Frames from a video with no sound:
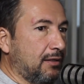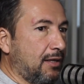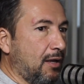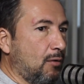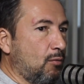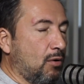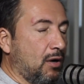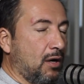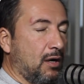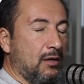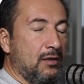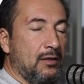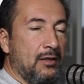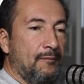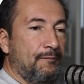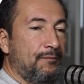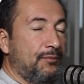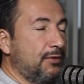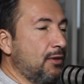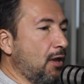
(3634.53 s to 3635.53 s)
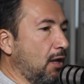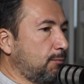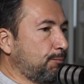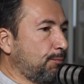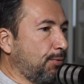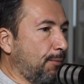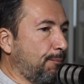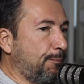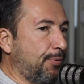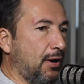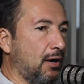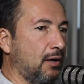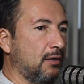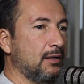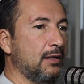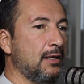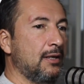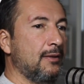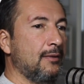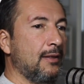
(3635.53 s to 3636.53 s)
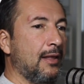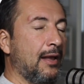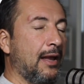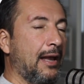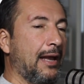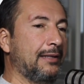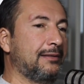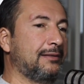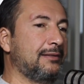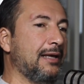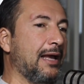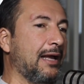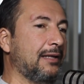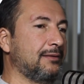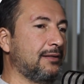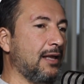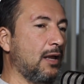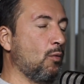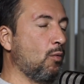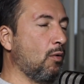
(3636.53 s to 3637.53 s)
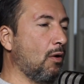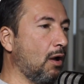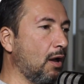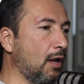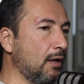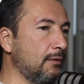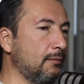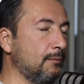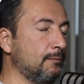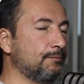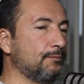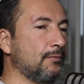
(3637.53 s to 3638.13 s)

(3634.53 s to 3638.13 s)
They were not prepared. At the end, they won.